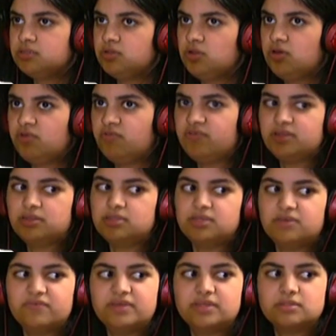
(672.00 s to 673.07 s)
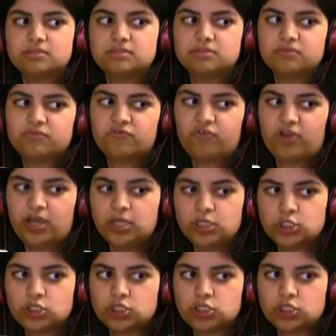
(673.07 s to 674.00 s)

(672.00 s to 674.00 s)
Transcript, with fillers: not offensive. It's fresh.